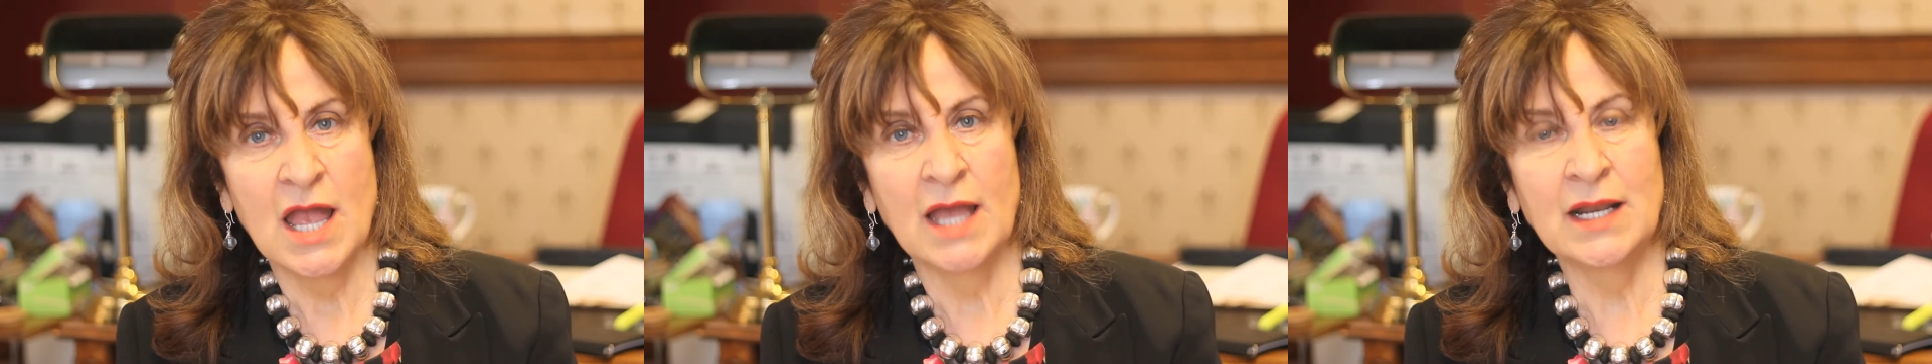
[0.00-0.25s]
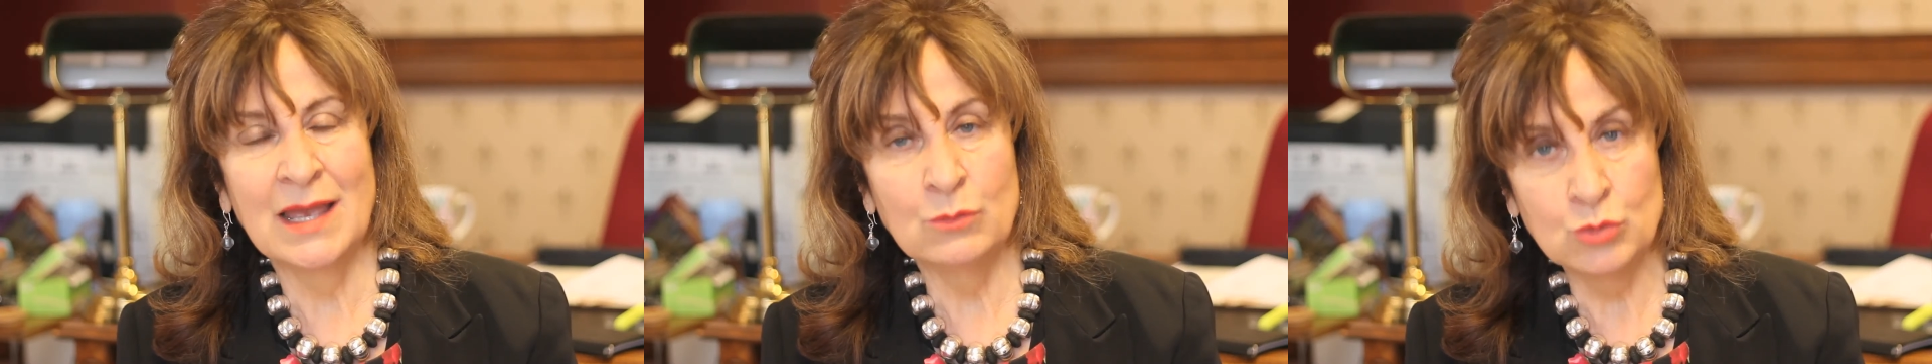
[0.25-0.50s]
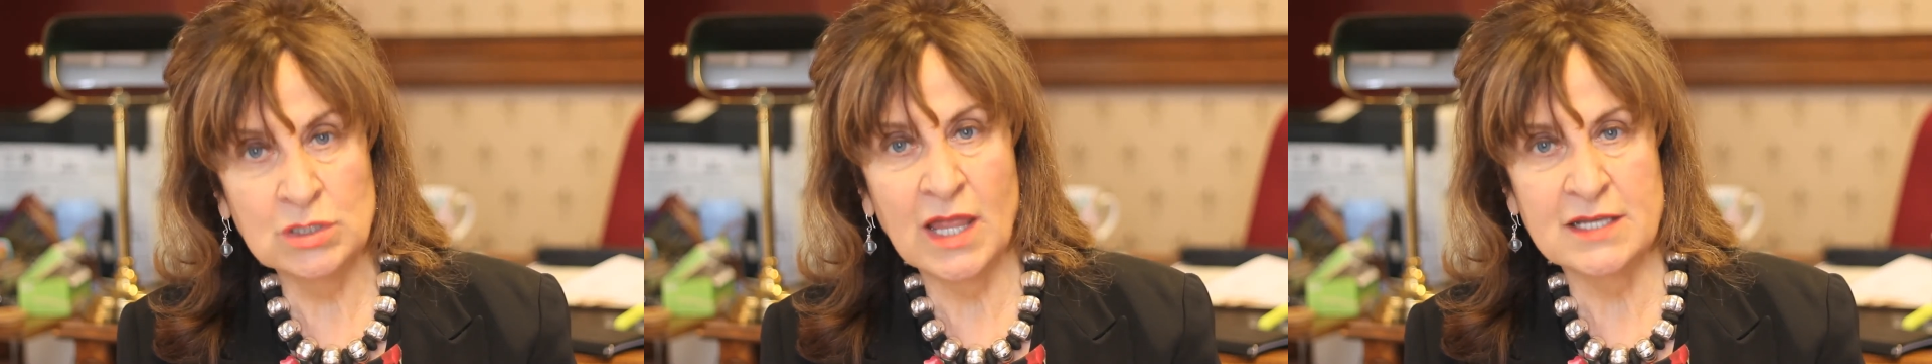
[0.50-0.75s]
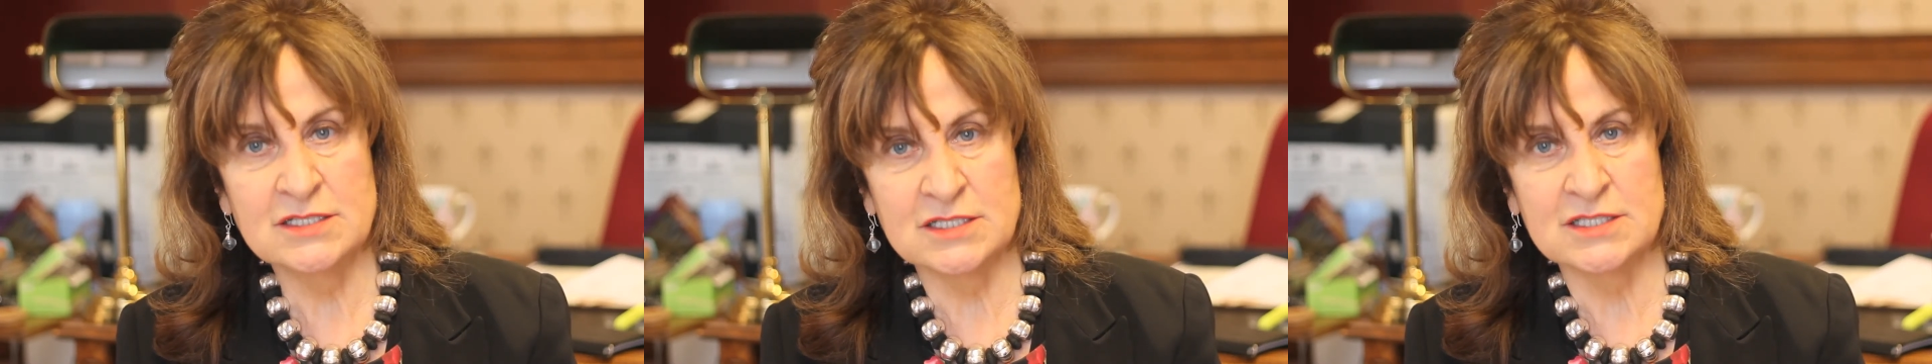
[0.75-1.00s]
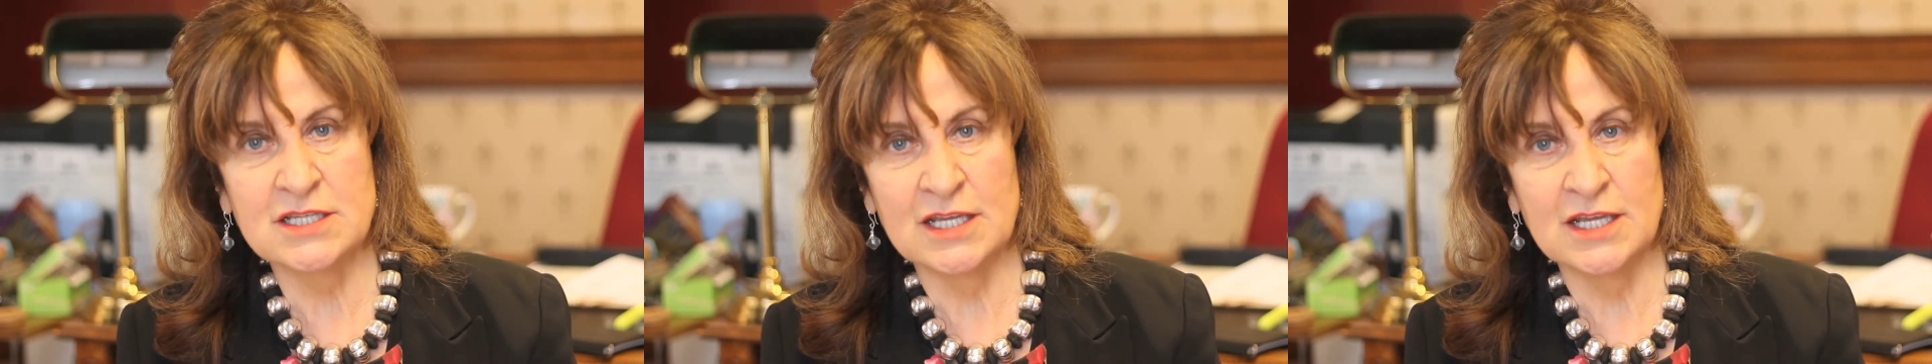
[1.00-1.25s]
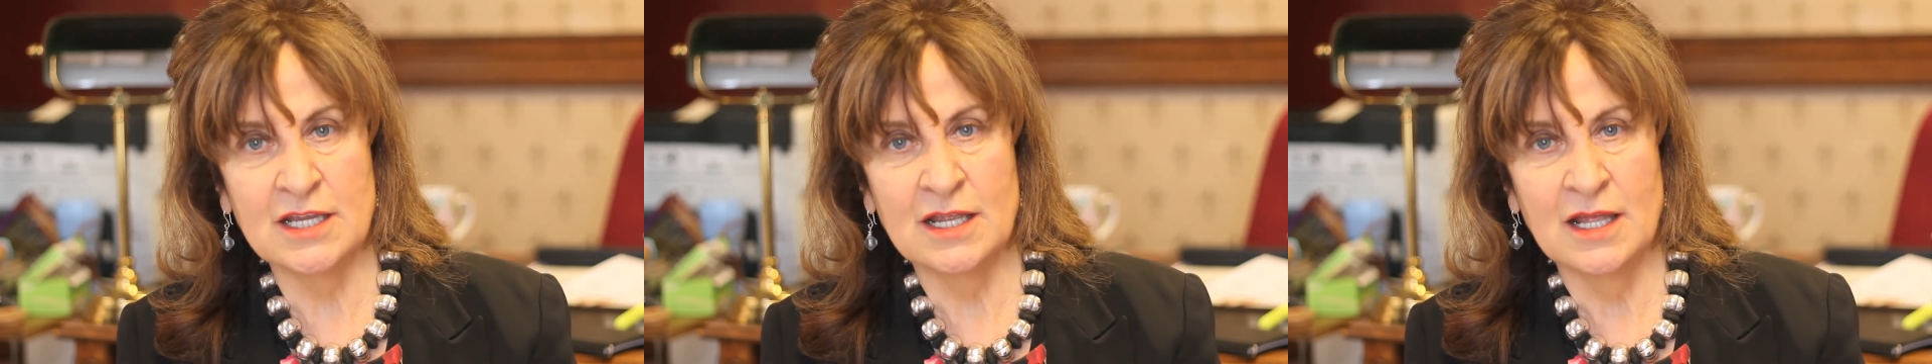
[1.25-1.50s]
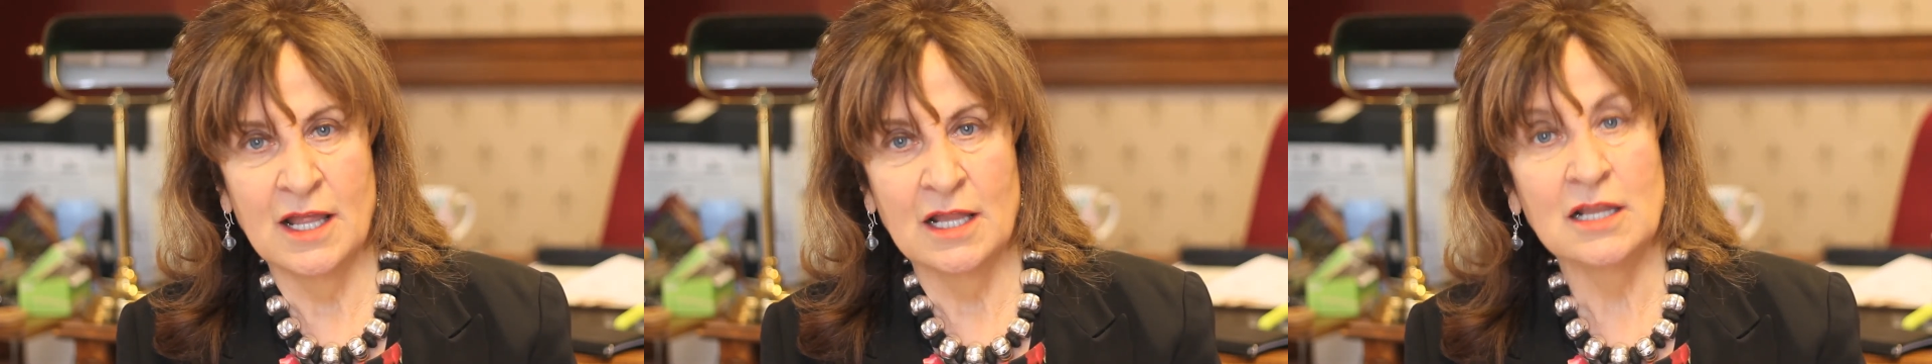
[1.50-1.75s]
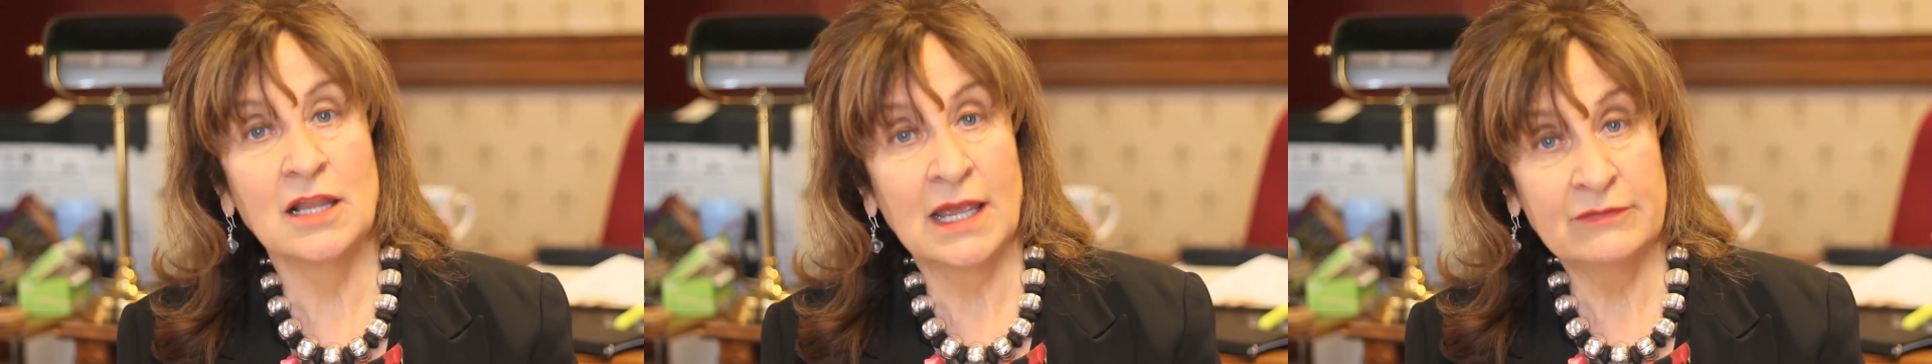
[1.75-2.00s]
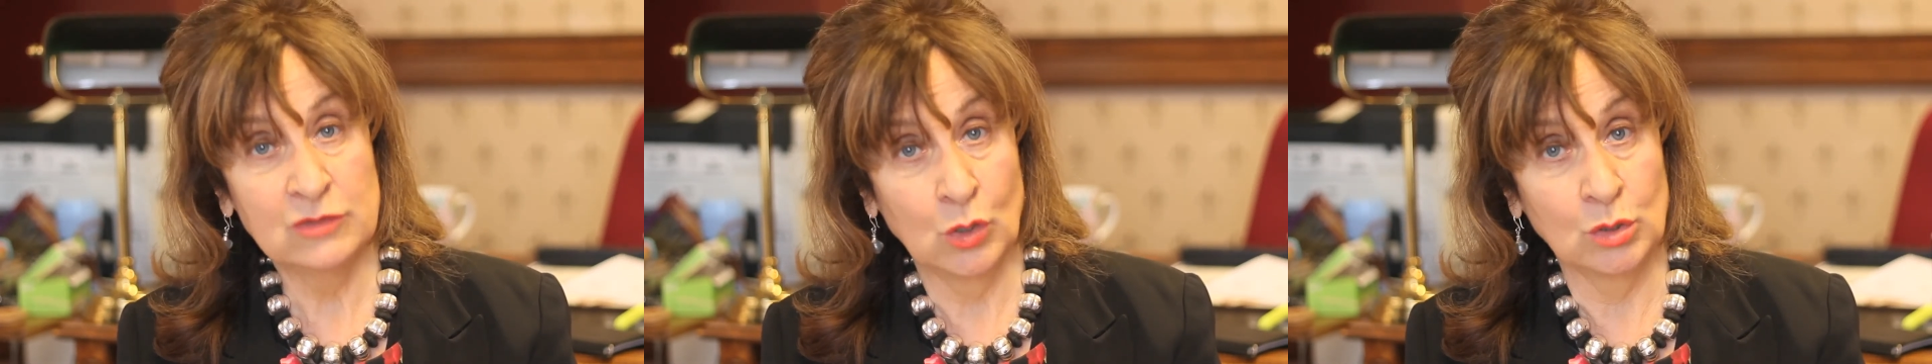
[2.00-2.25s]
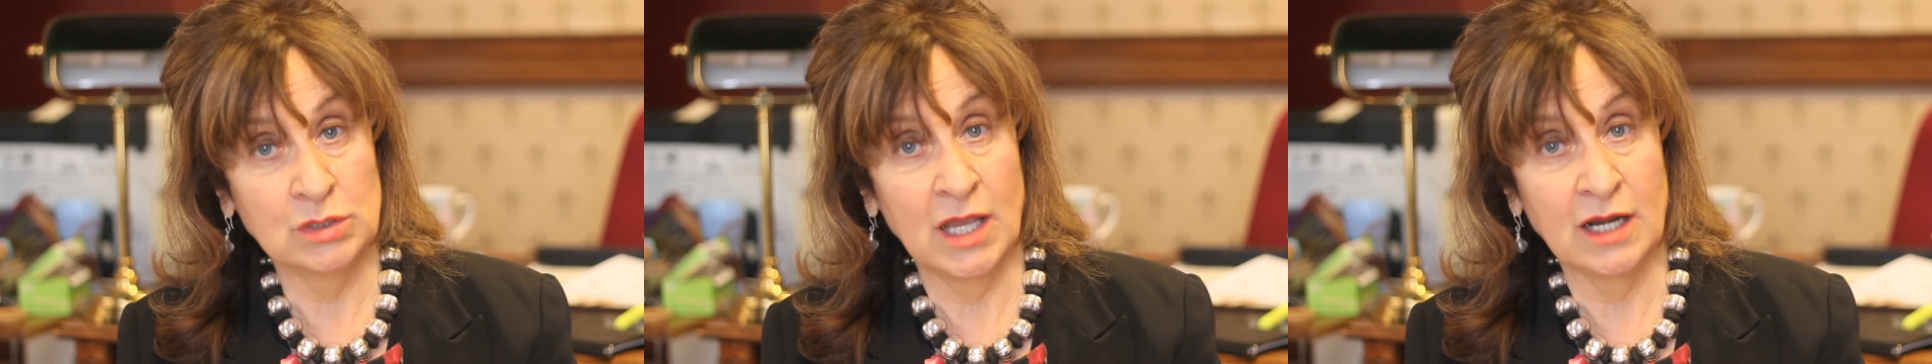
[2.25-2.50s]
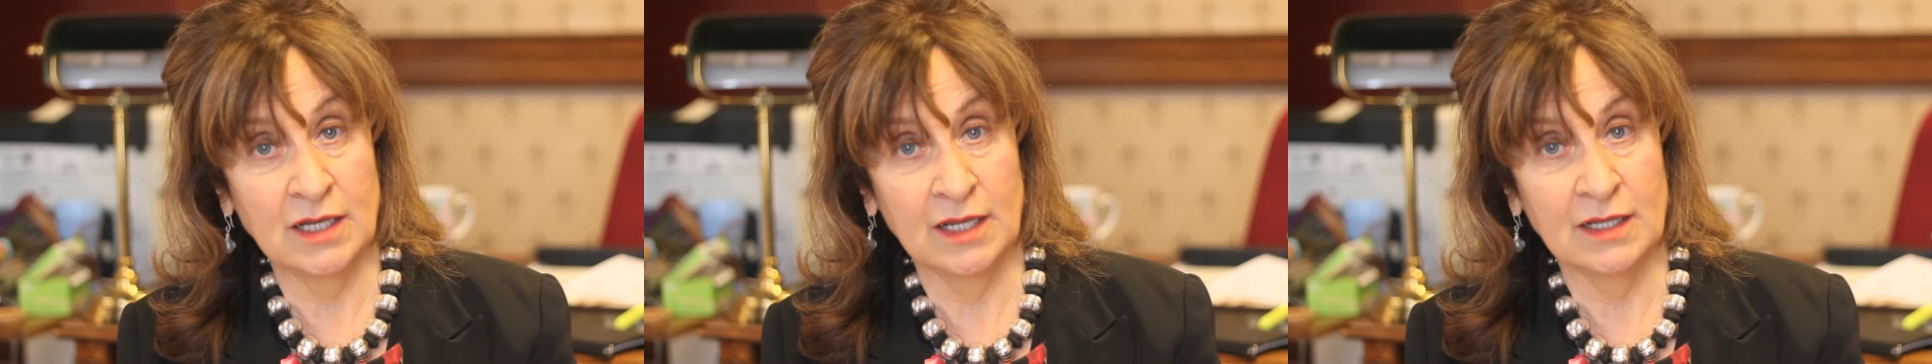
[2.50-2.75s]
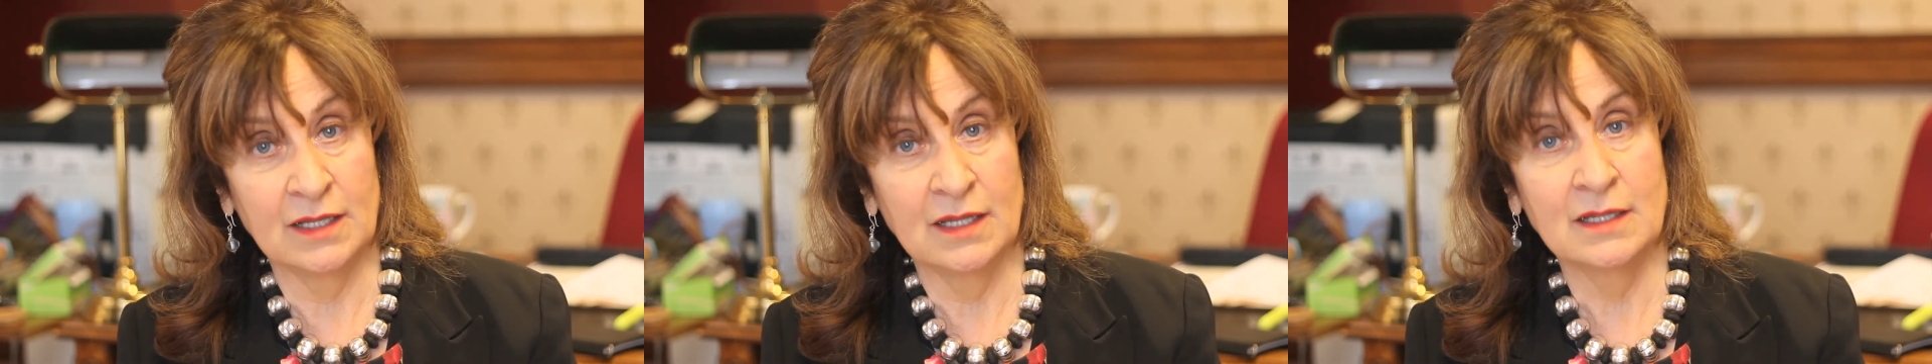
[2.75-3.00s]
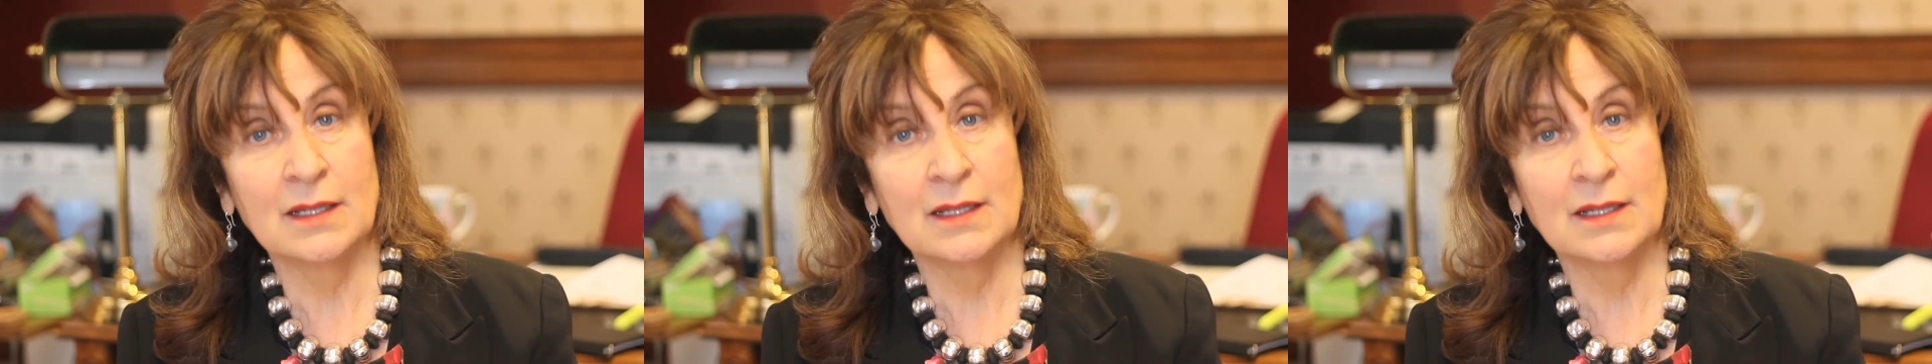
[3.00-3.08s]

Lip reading: and I would like to see lifelong learning